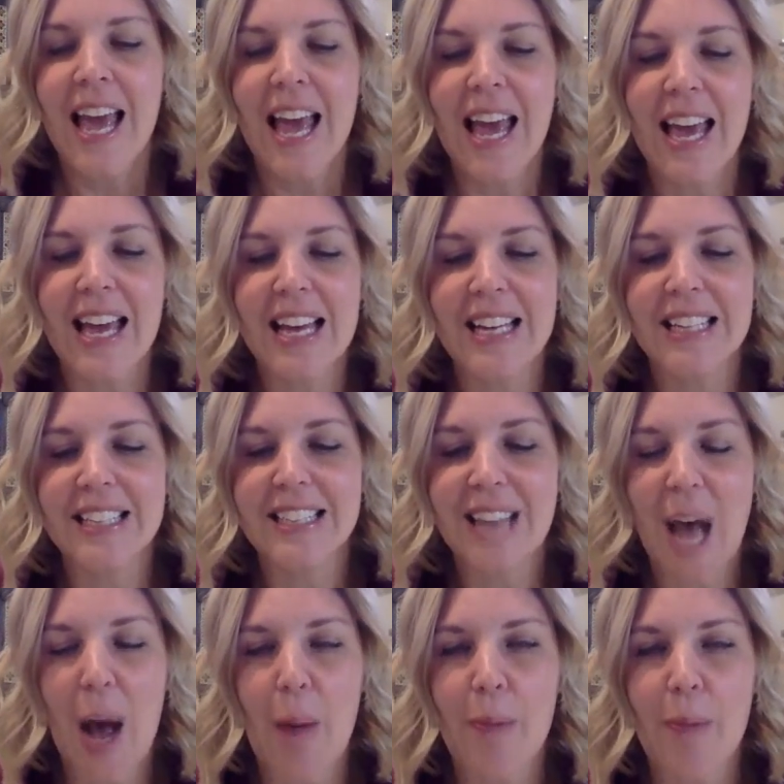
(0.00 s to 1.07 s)
and
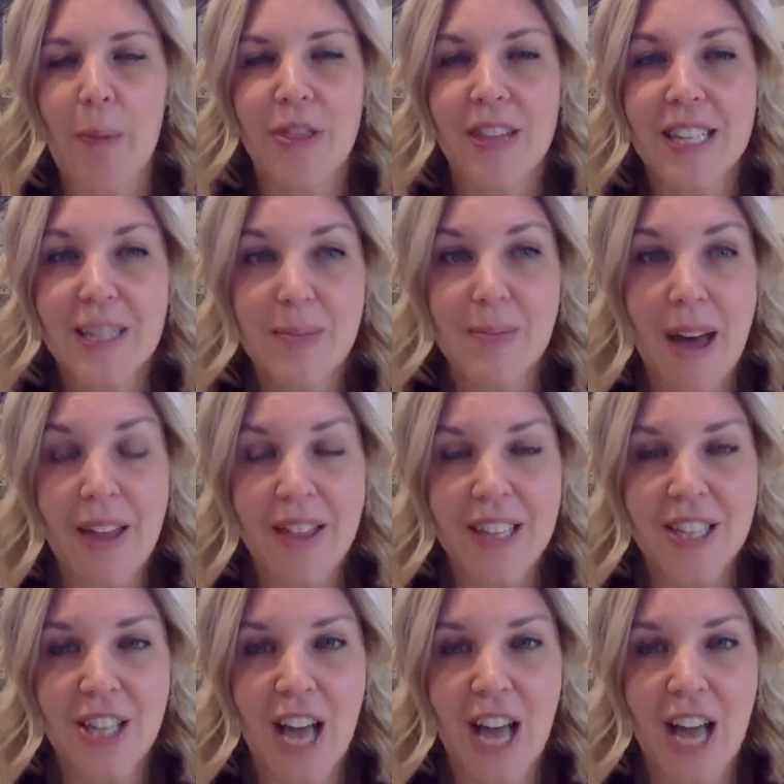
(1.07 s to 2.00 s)
um, this month in